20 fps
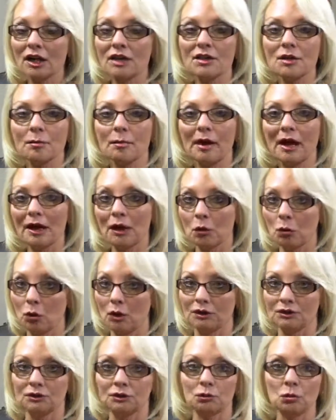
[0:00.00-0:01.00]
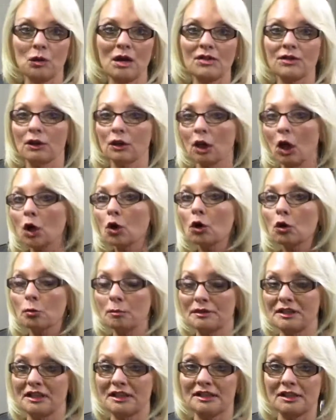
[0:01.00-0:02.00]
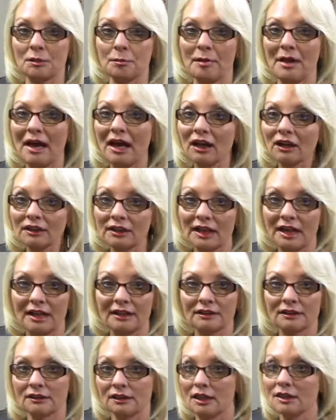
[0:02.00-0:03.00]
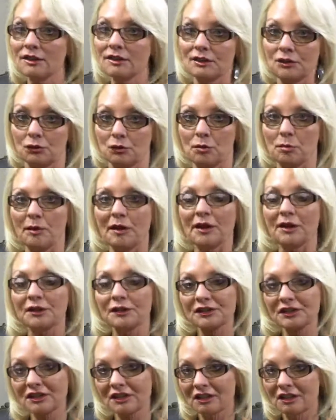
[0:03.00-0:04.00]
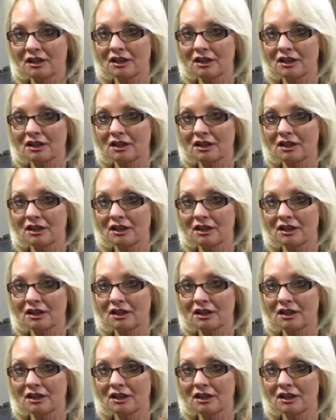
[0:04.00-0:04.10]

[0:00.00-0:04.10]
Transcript: and the buyer wondered why the local municipality hadn't done these repairs.